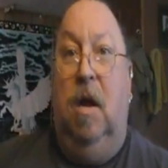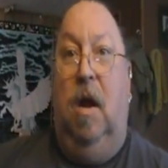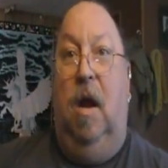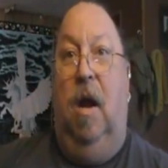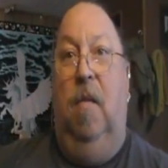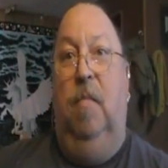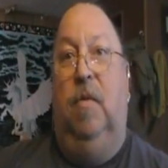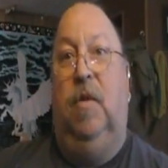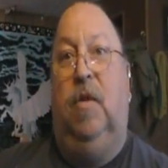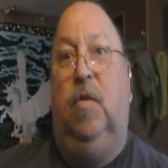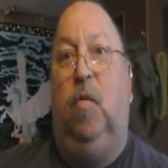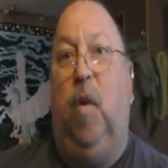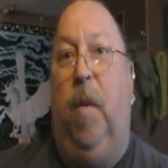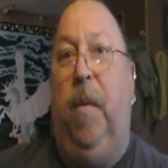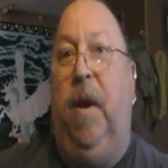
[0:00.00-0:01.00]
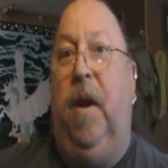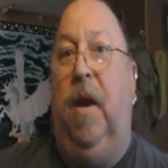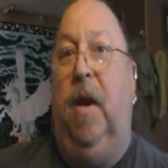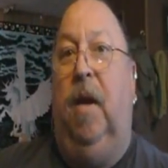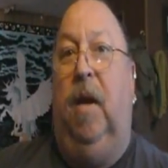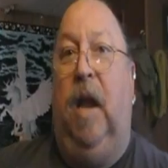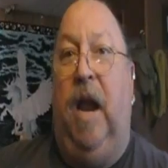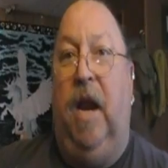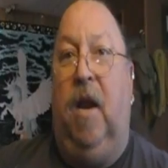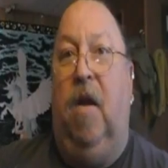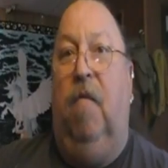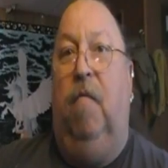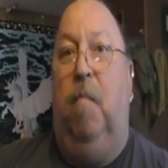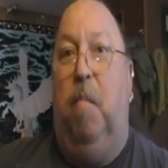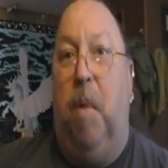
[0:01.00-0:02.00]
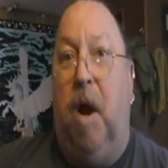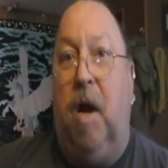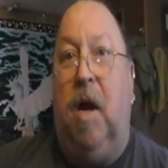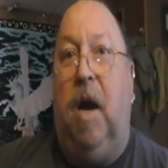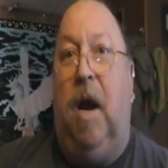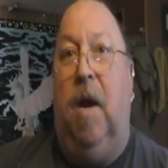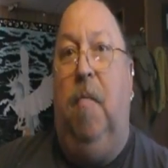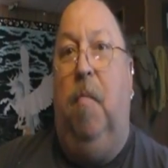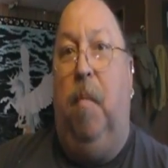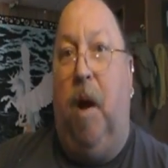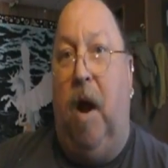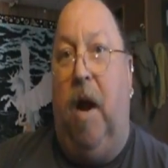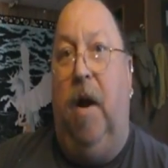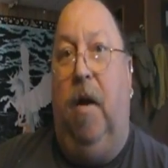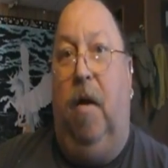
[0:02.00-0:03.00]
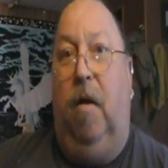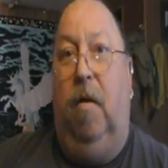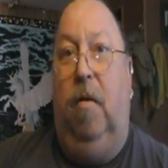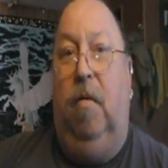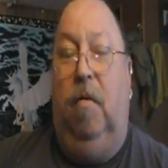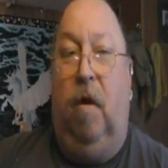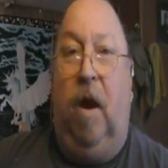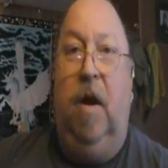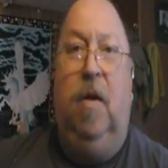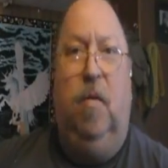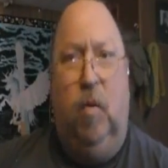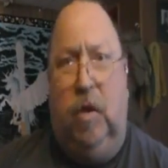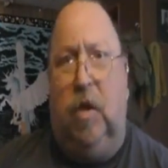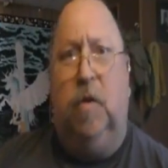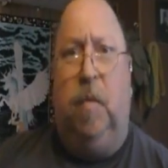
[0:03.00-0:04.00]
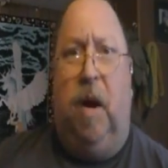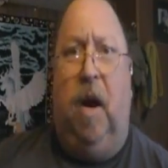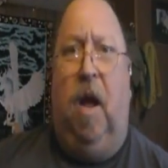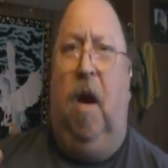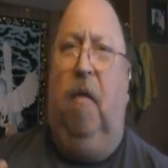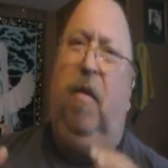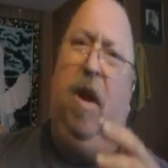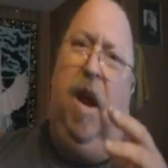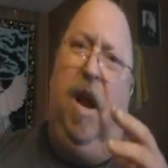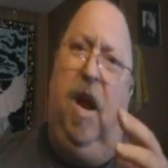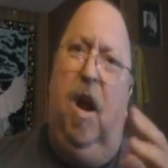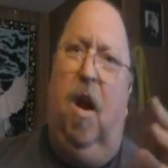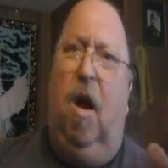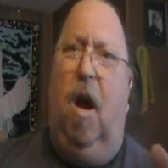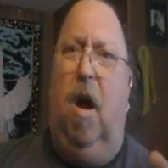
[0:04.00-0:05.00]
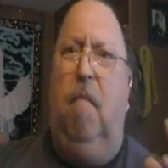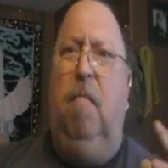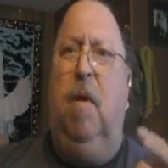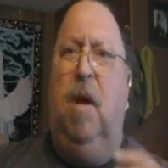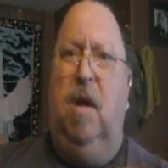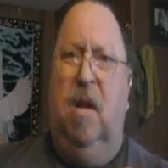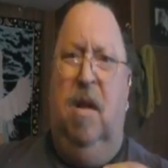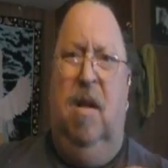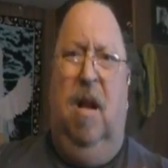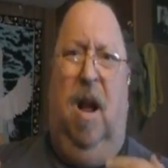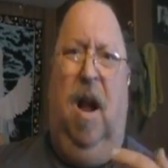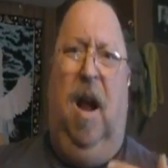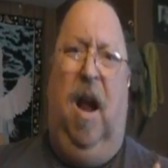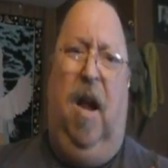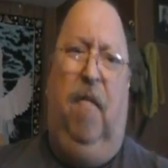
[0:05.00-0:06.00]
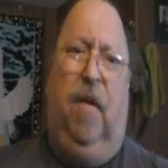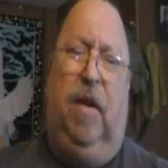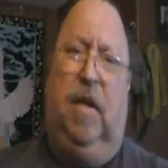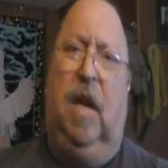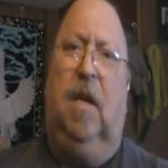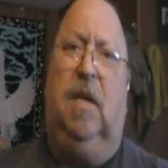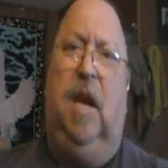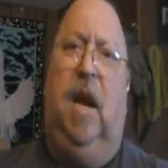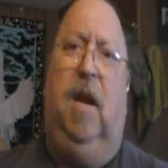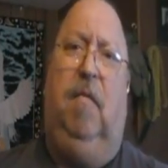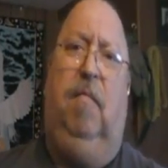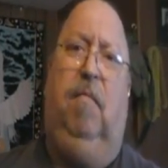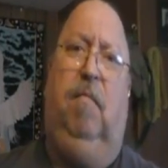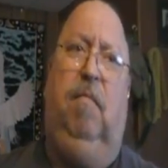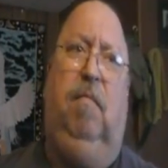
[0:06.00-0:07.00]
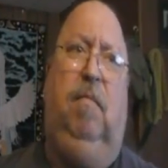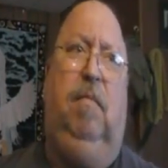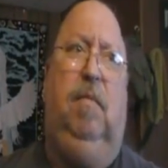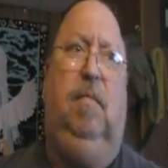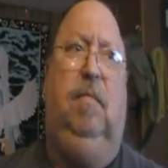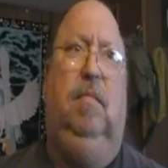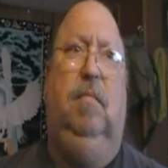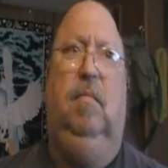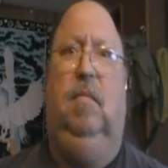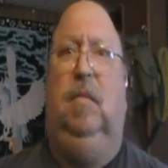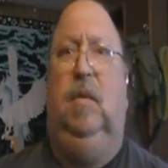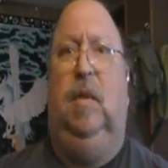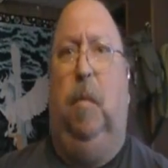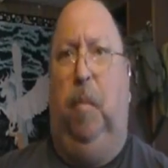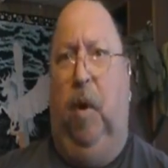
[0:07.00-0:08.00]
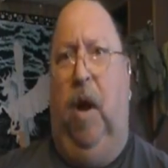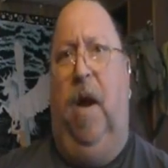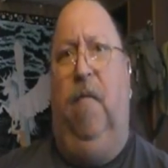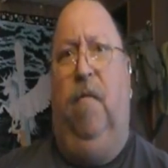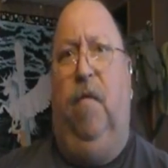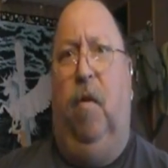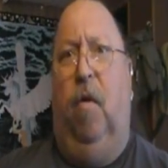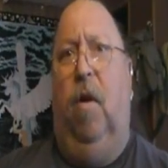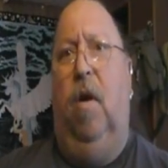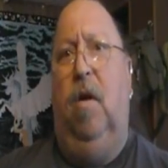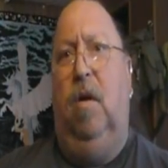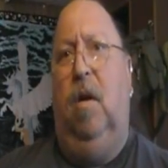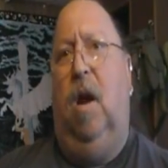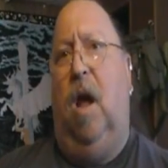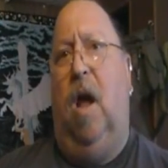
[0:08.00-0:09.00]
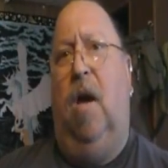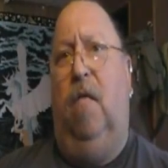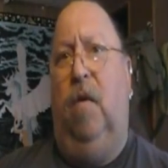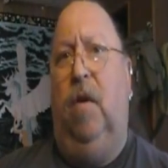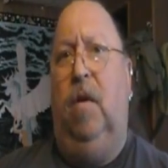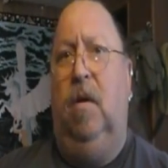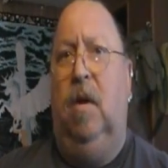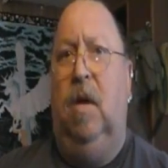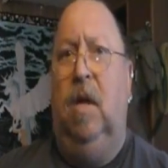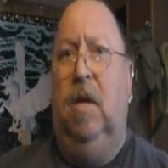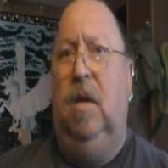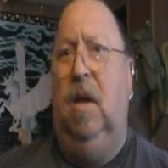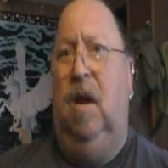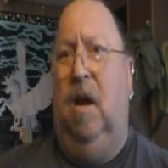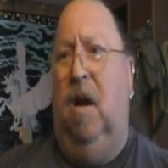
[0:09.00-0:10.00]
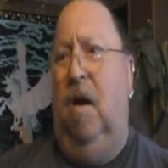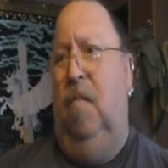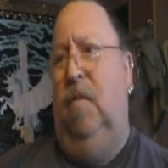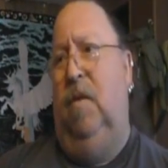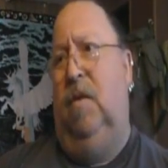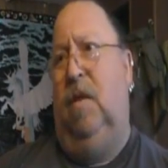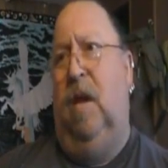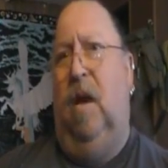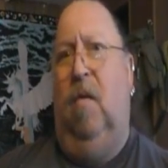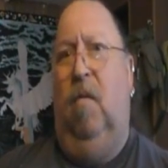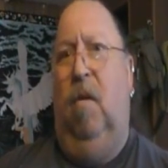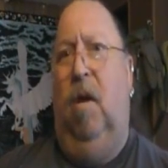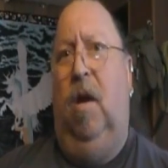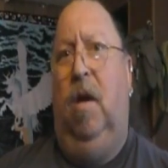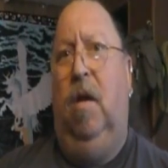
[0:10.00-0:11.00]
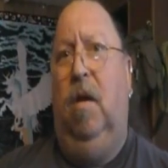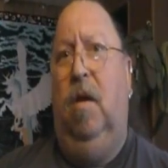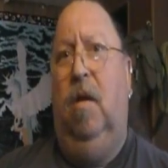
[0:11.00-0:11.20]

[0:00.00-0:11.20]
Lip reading: I'm swimming in a lake of muck and mire, right? Which is my life. And, you know, I half-ass. I'll take the blame for it, a lot of it. You know, I'm just that way.